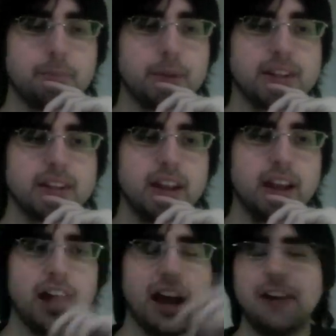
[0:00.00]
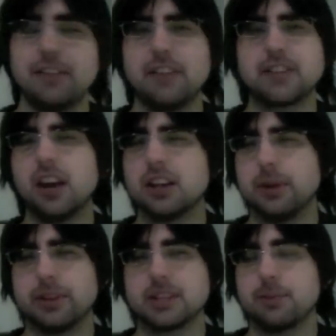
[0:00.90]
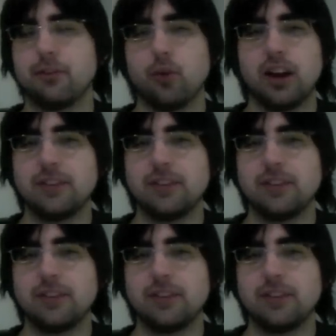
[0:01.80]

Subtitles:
But I've talked about this before.